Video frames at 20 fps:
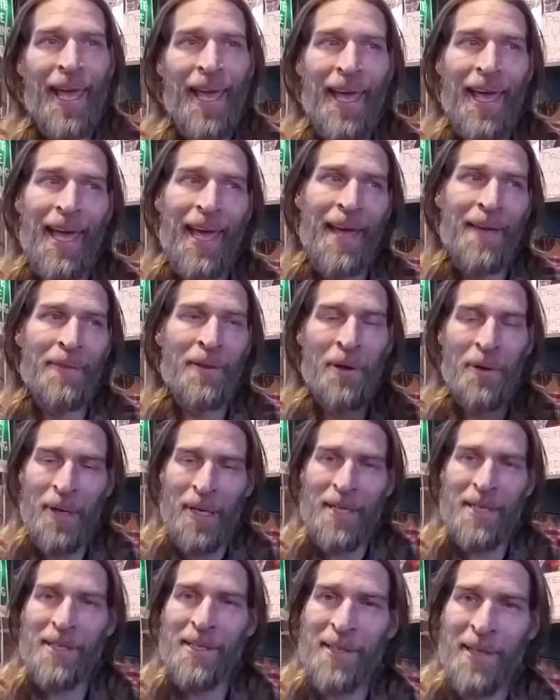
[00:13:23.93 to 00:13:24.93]
And there
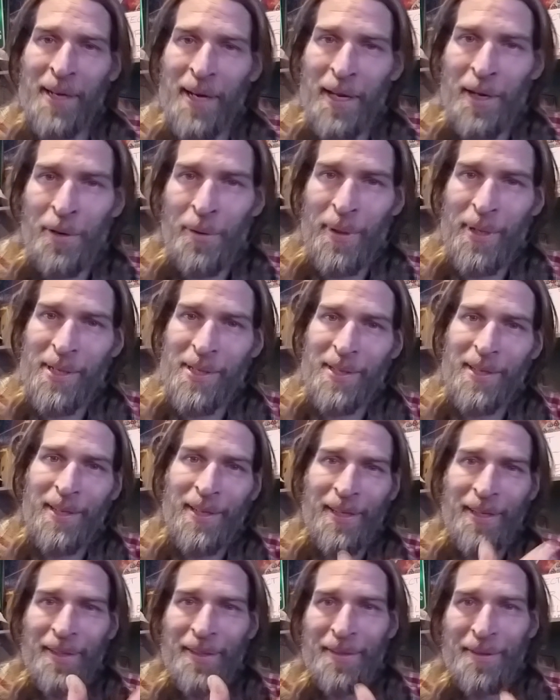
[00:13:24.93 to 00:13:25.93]
is an
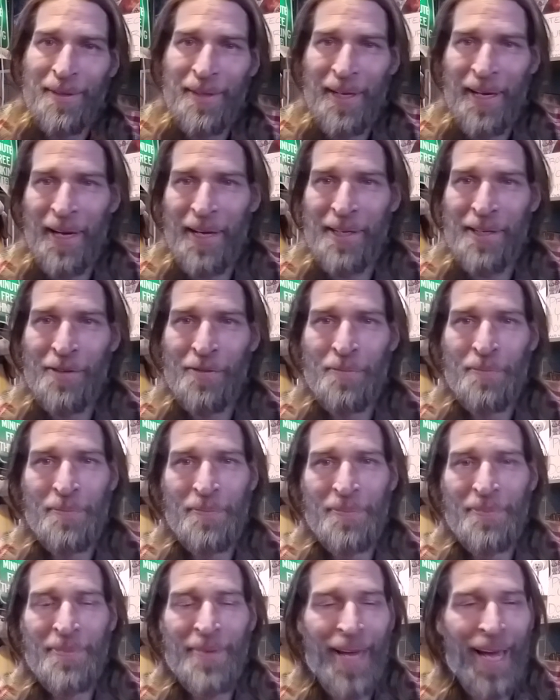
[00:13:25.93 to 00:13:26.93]
interesting kind of
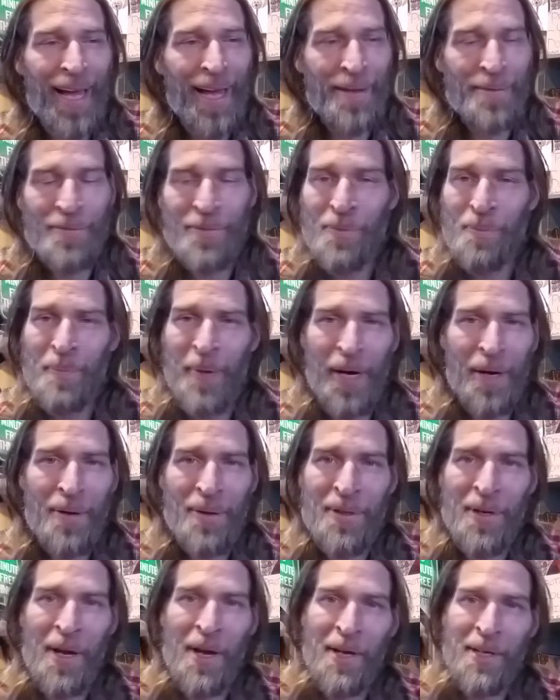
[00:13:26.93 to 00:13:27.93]

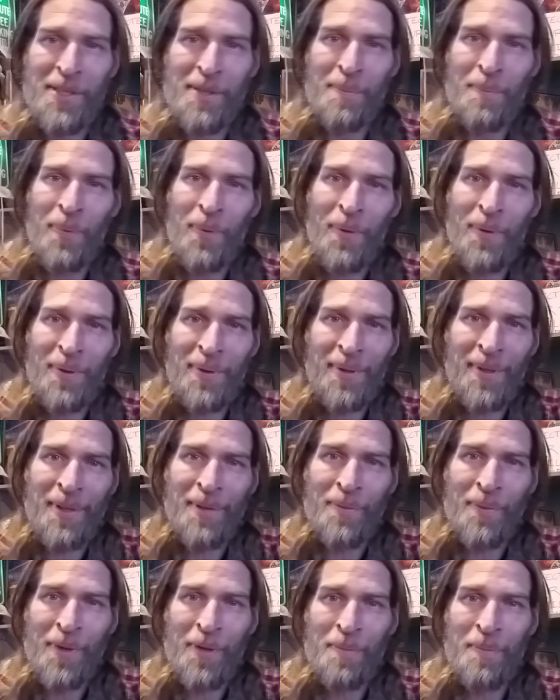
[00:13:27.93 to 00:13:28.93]
paradox in Portland
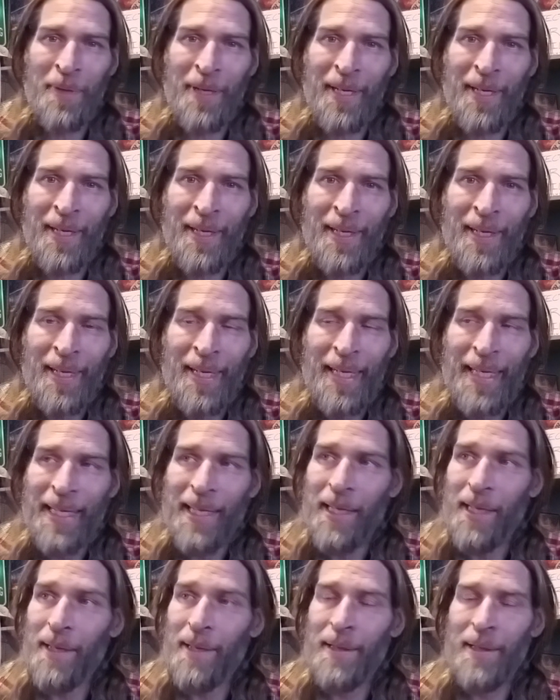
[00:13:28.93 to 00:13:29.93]
with being,
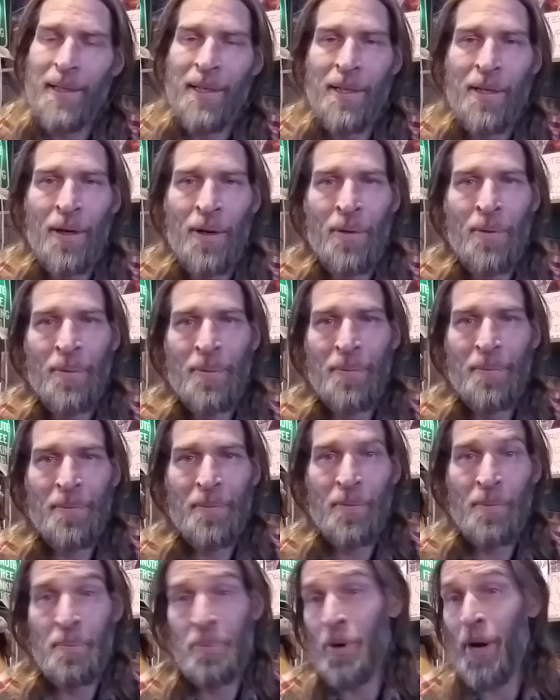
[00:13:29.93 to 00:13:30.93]
you know,
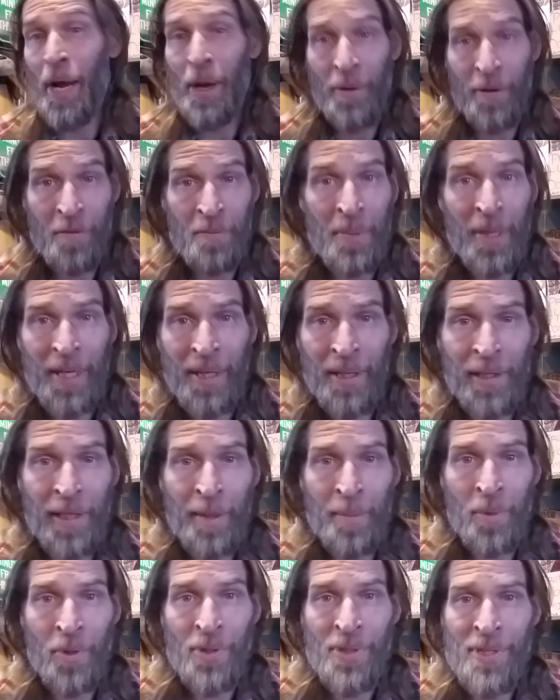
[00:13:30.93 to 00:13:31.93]
proud of being a
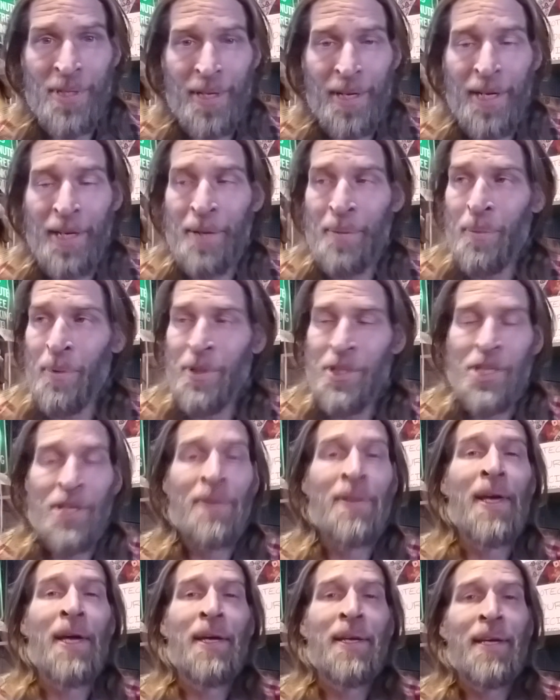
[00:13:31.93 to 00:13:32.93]
liberal city, which in
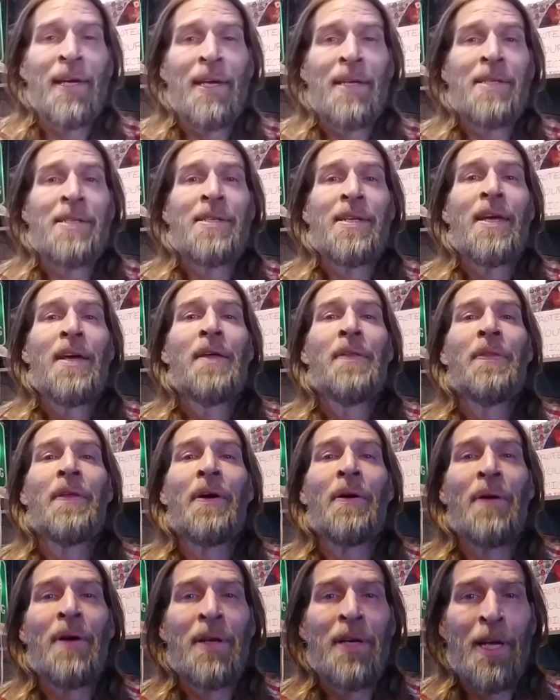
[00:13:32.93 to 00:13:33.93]
that case,
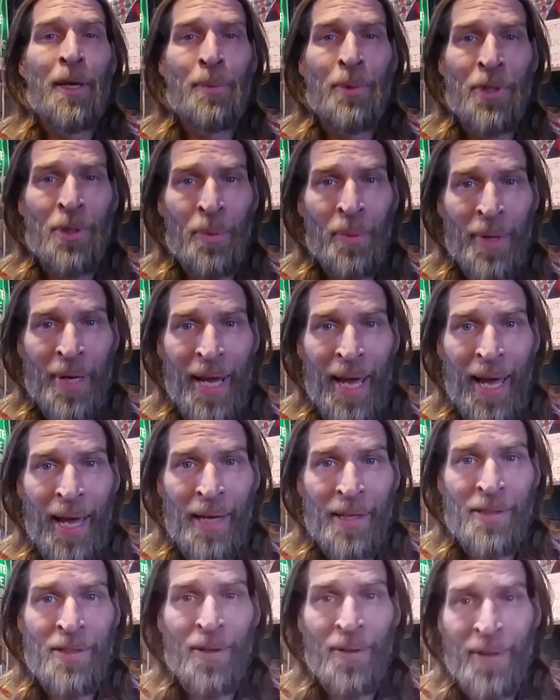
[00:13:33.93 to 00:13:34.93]
they're unable to
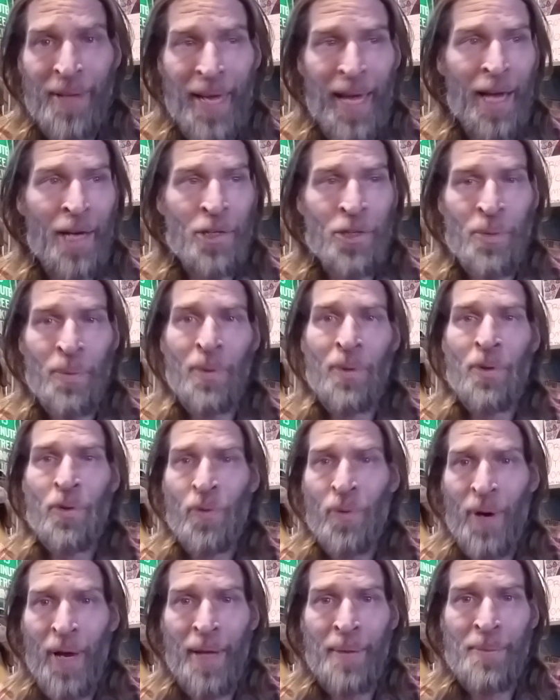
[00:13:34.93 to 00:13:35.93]
react to the actual
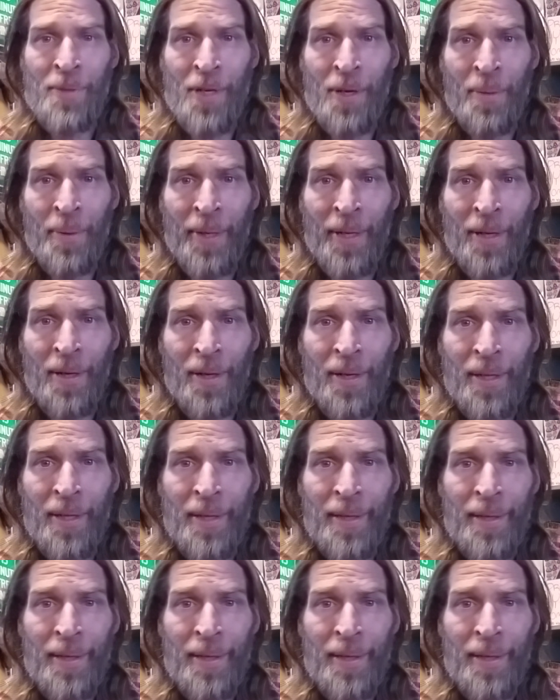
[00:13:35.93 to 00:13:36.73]
crimes going on.